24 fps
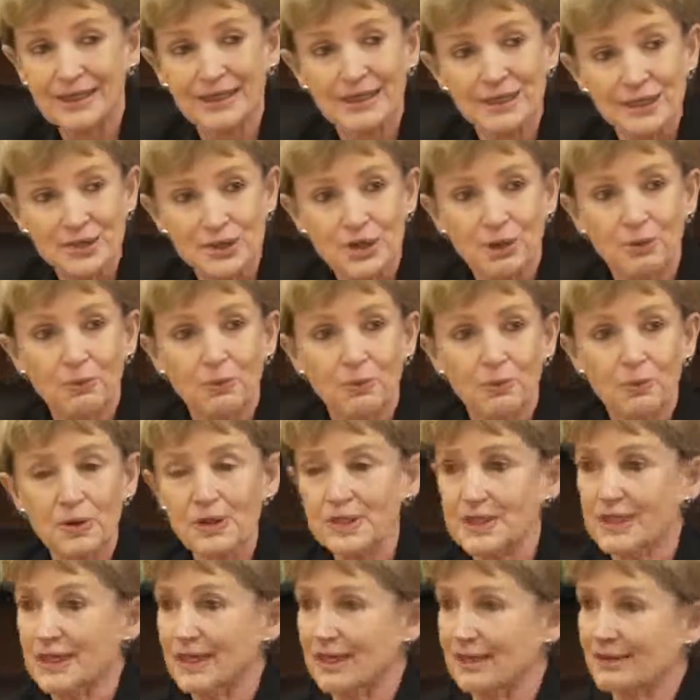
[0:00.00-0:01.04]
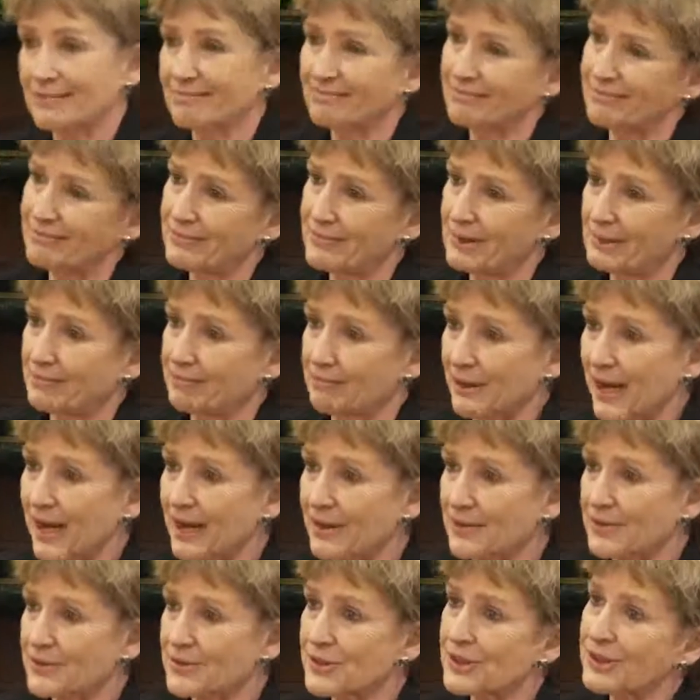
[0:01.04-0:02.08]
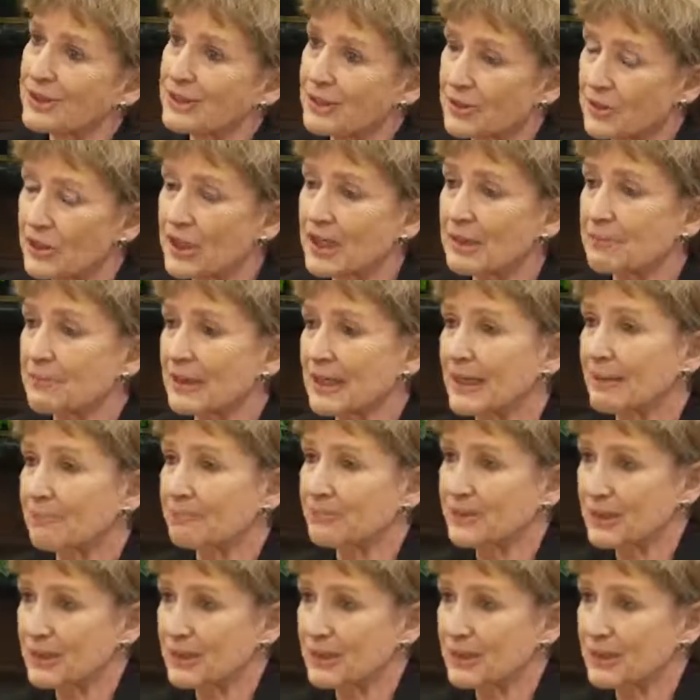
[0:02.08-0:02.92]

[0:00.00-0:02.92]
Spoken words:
So we're saying, buyers, you need to pick up the